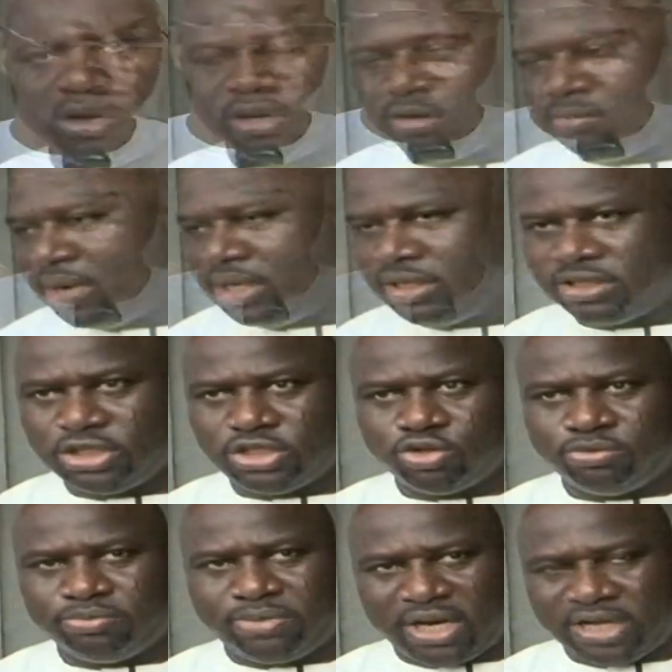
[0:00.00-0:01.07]
God Almighty
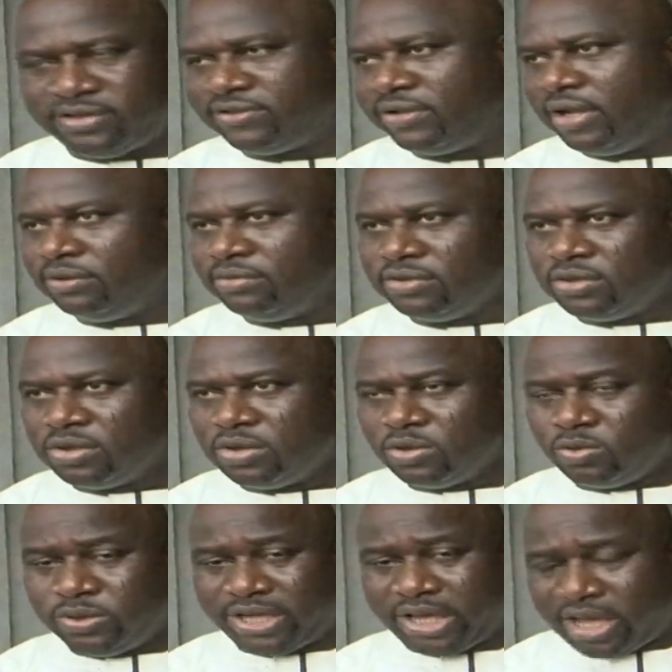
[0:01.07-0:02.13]
should bless them
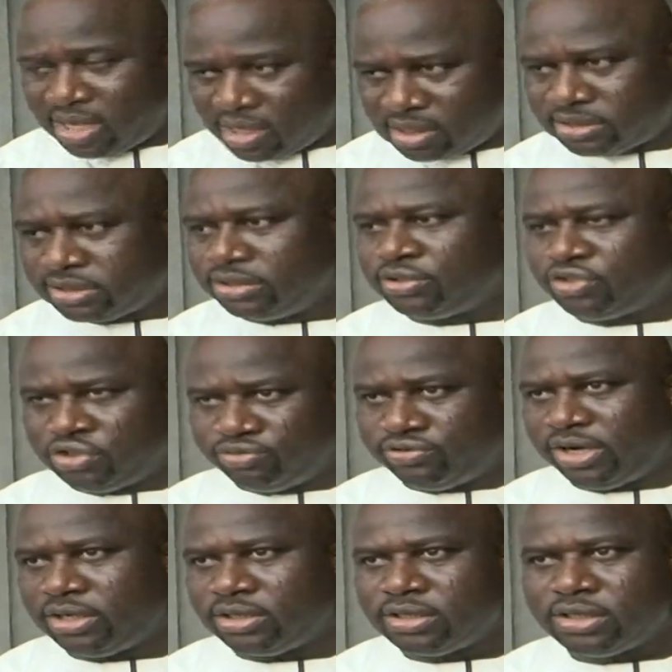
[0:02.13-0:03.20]
with a healthy
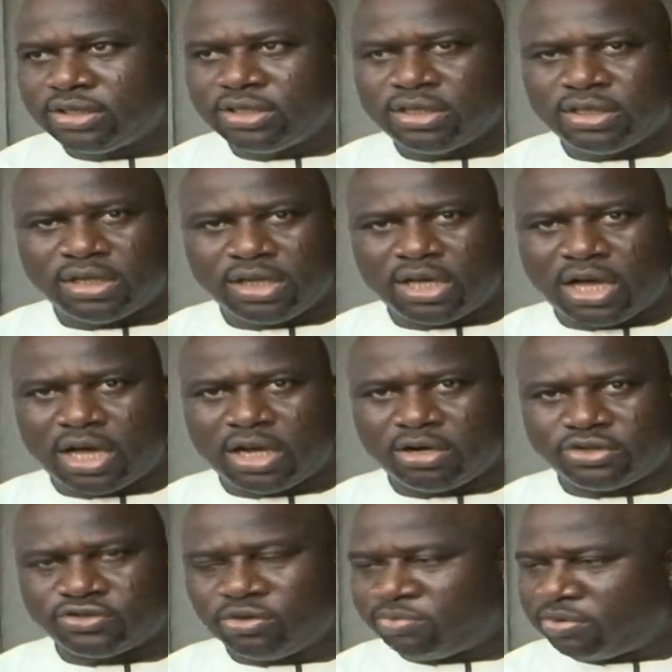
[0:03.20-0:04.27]
children
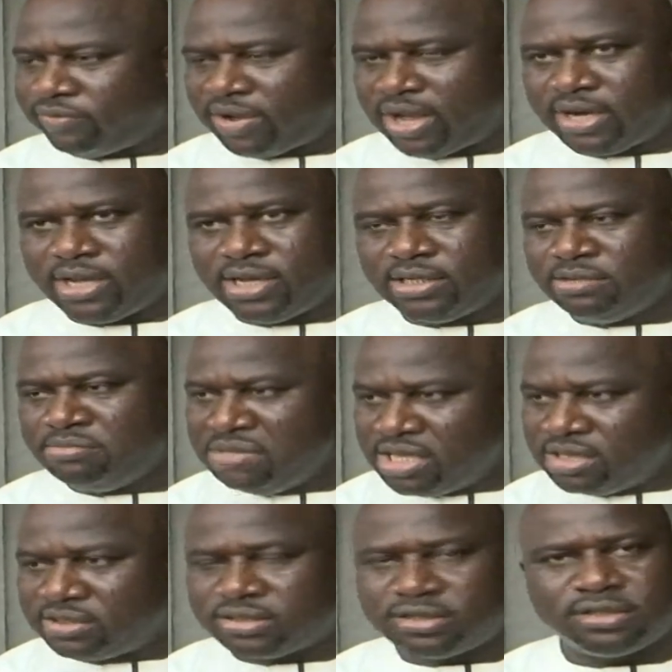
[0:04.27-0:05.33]
and also provide them the
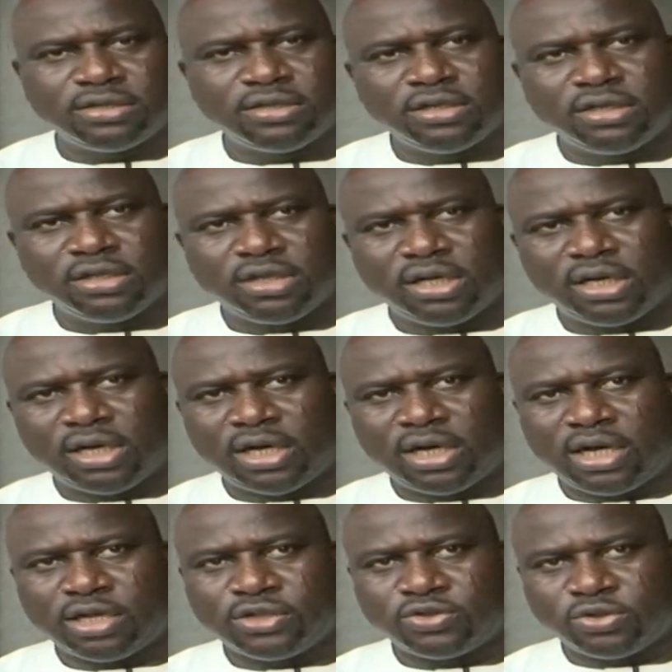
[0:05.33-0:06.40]
means
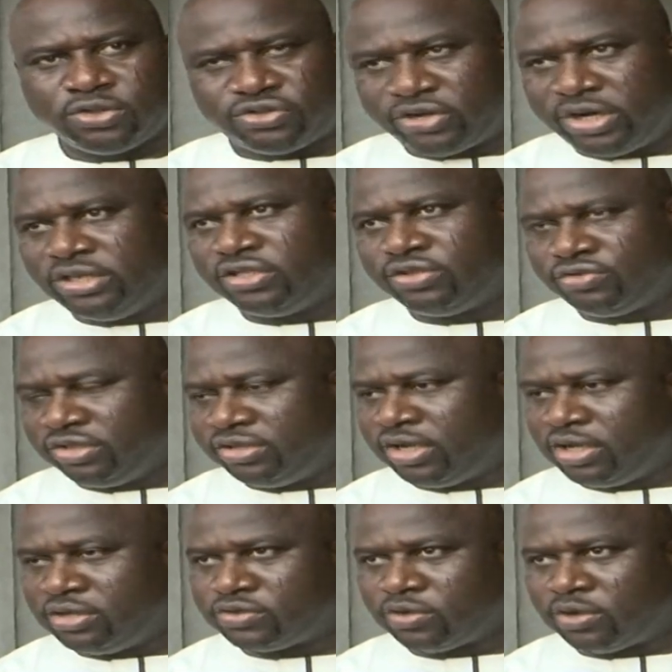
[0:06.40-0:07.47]
uh, to train the
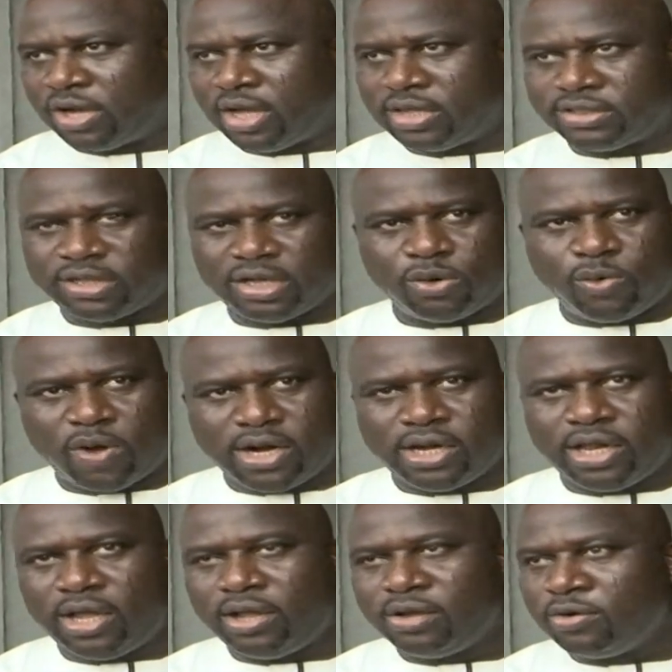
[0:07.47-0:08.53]
children so that uh,
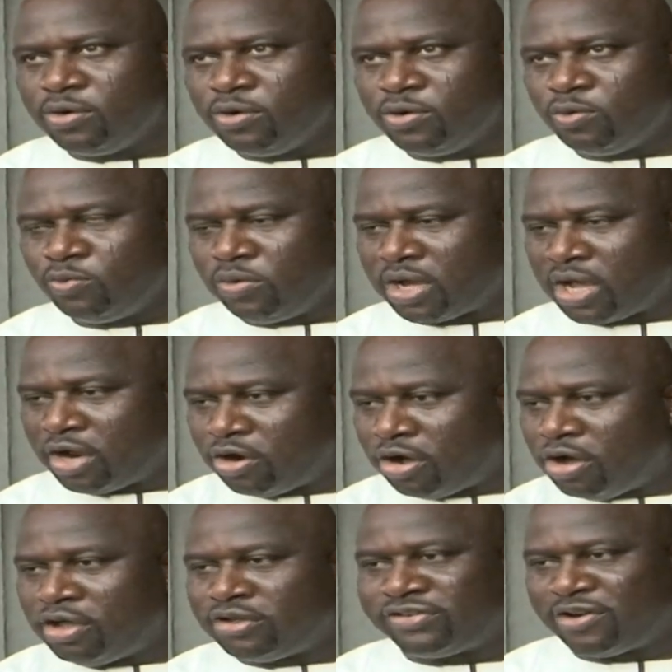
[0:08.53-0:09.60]
one day we
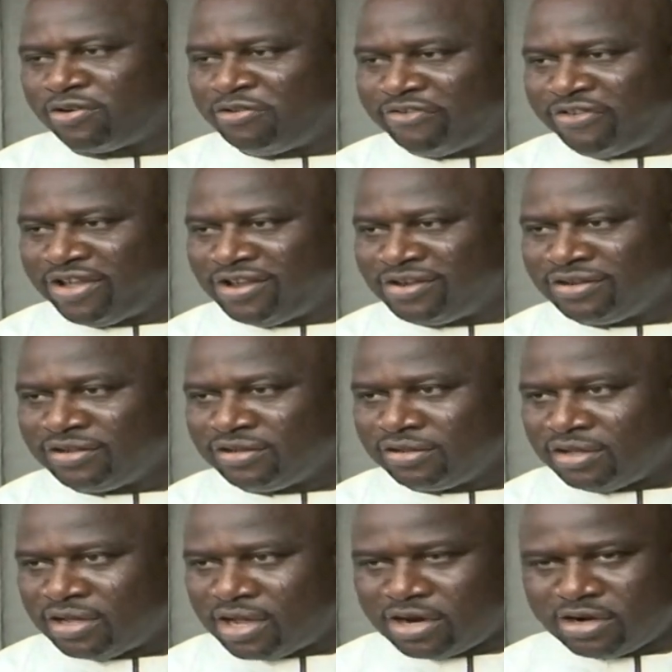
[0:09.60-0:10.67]
can all reconvene
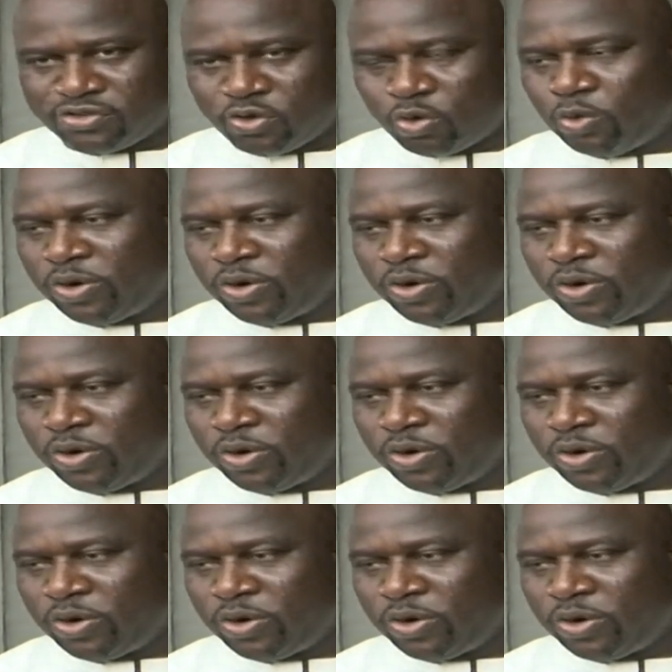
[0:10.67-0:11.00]
and also